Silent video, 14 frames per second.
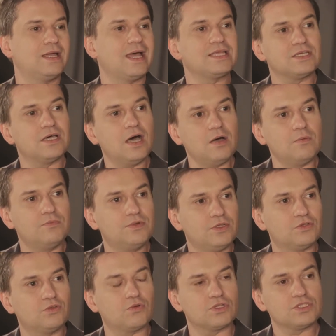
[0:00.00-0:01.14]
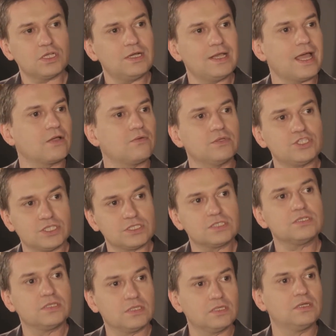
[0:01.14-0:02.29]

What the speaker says: as a hub, towards other languages.